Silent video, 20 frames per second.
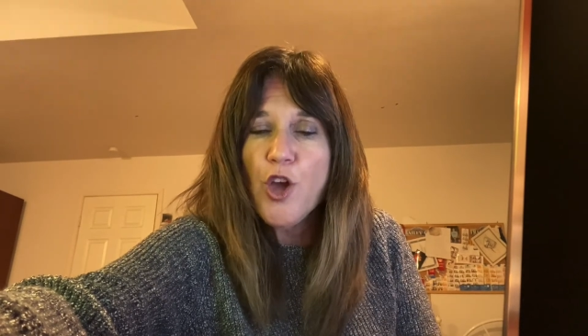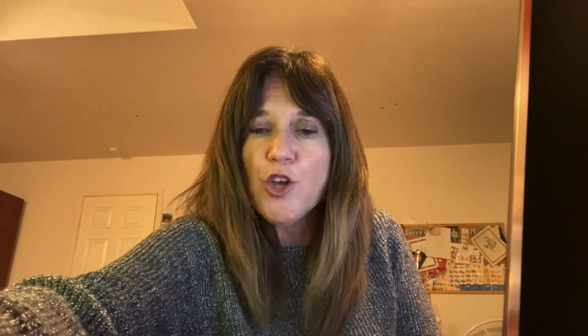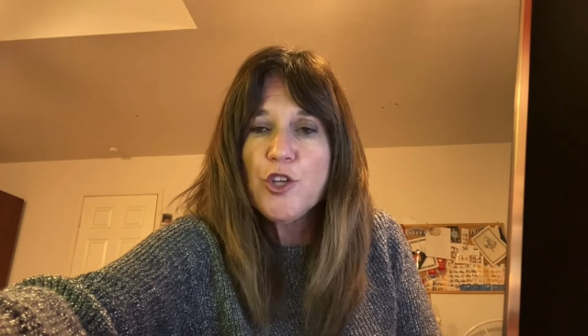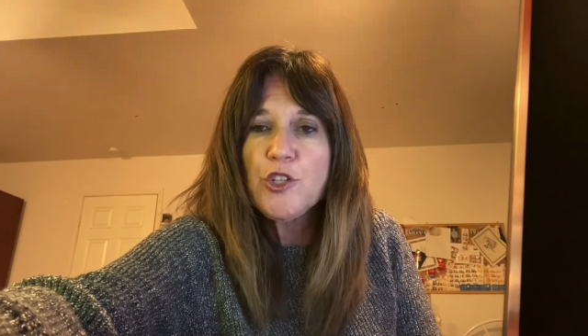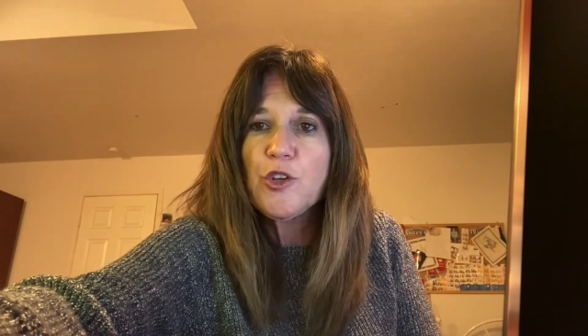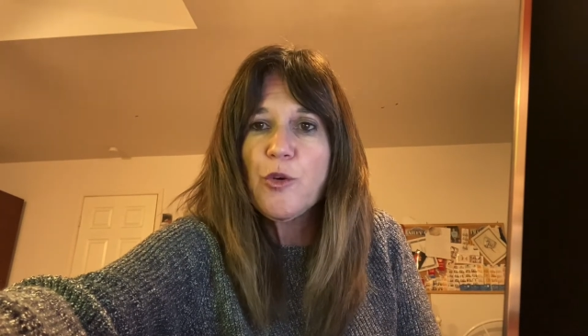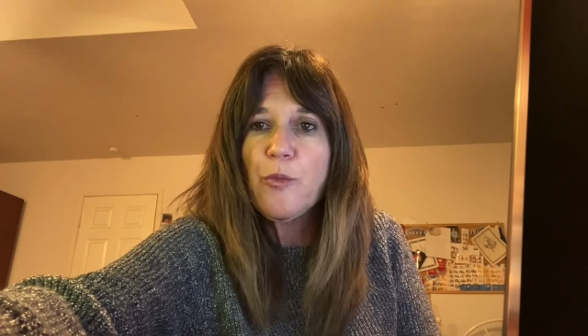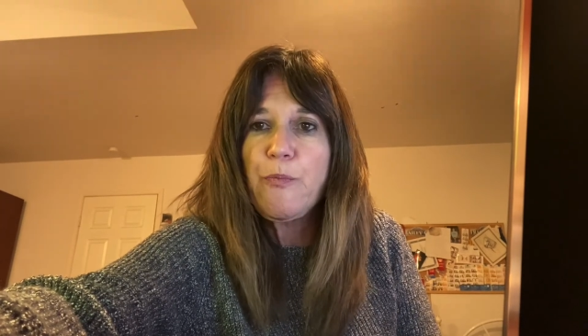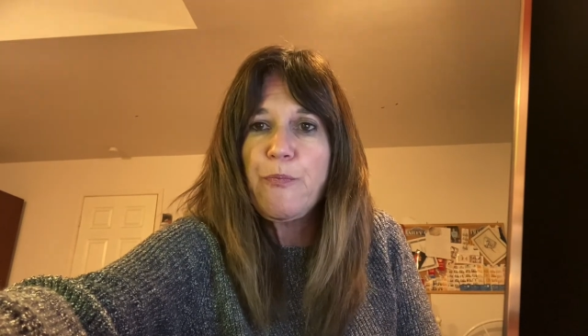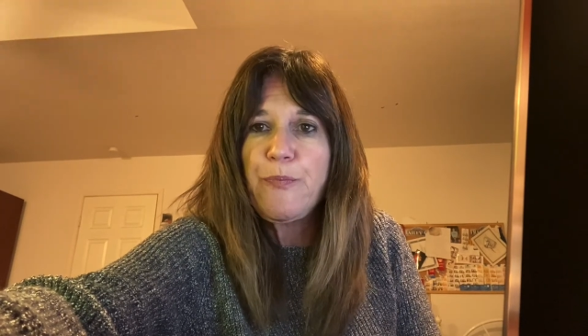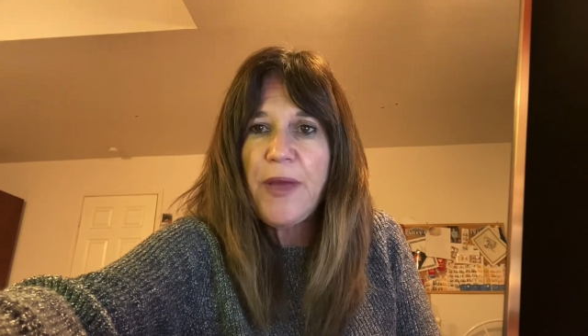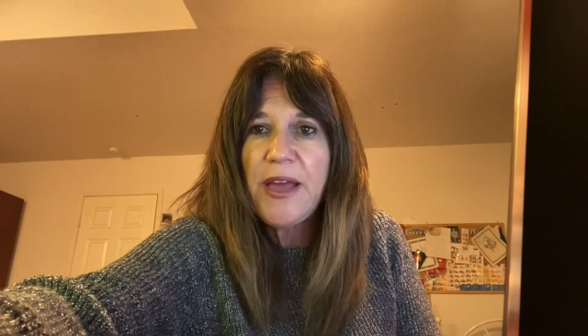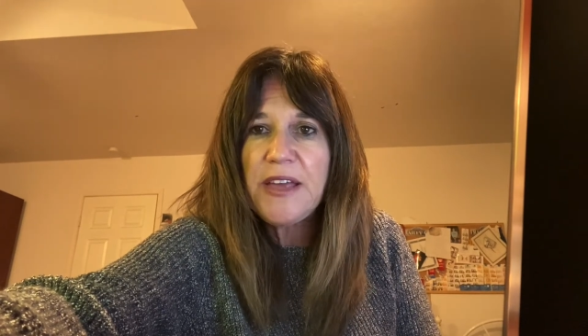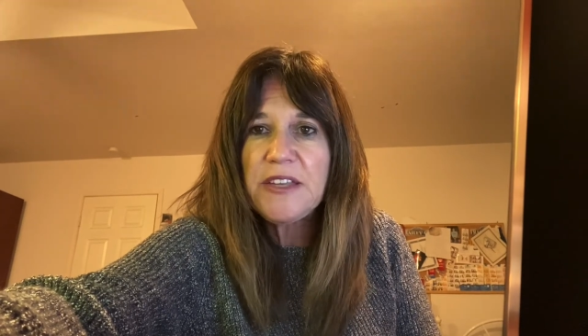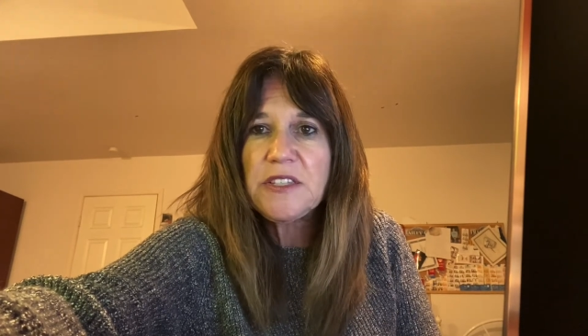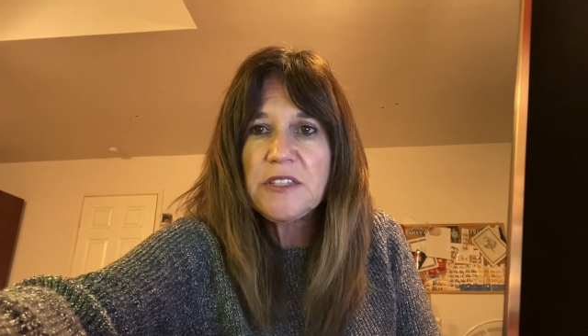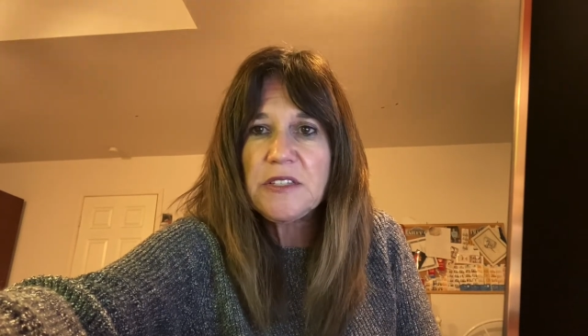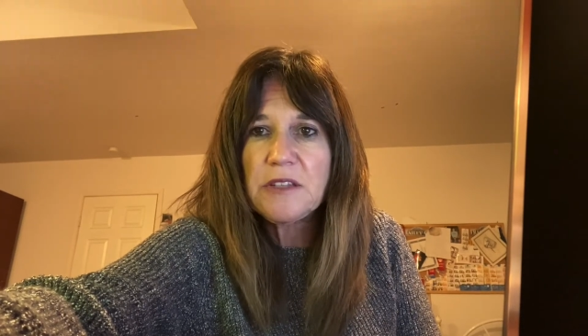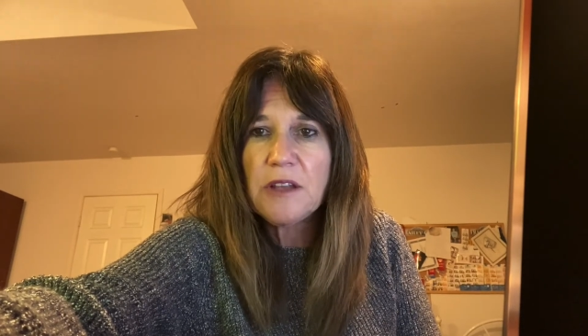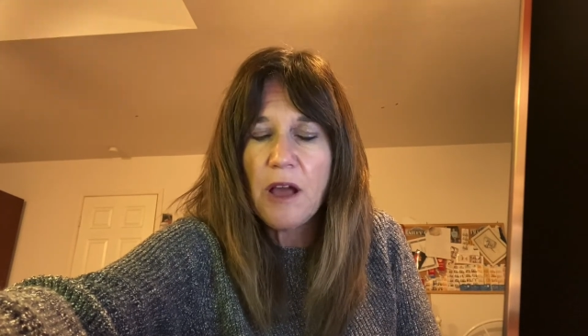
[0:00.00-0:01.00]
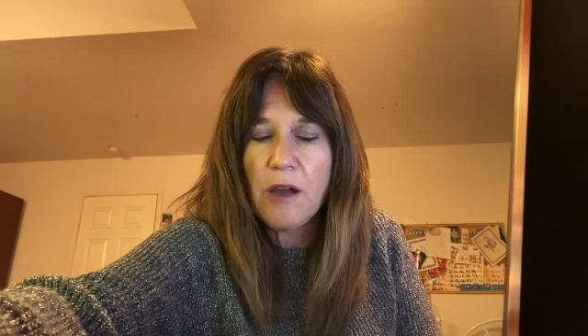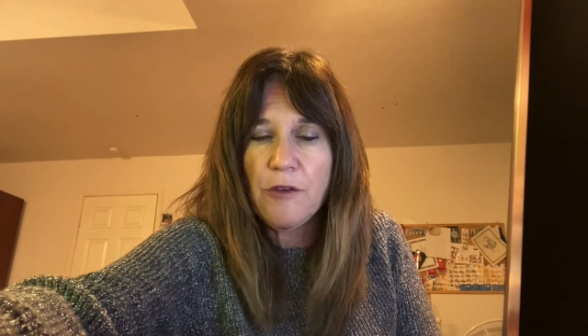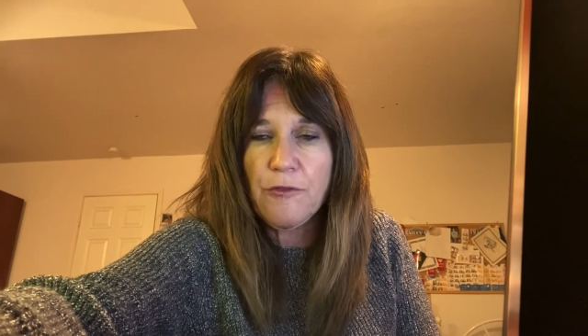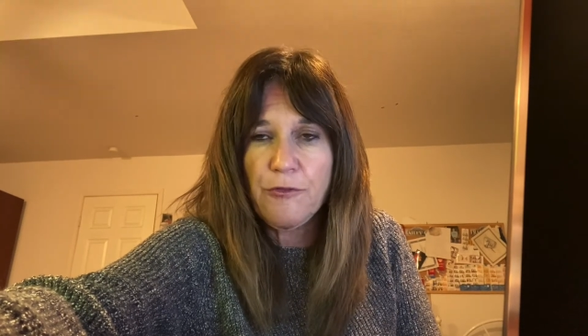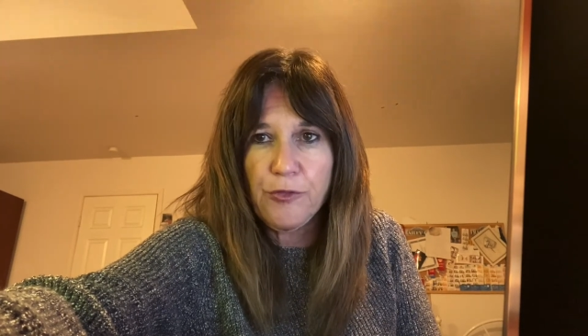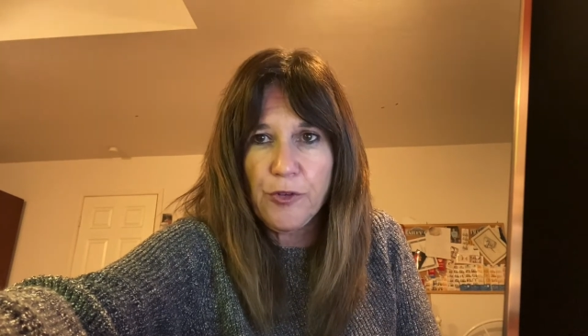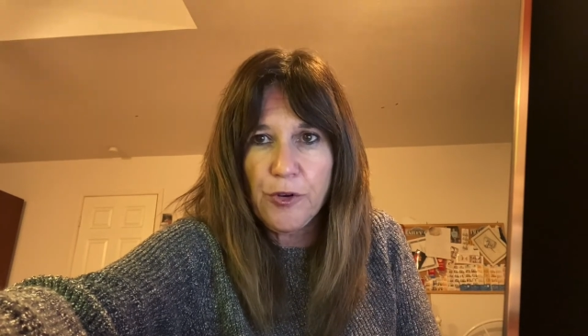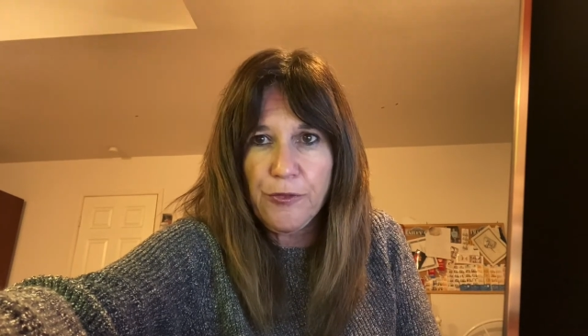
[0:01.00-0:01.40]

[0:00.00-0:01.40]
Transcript: So best of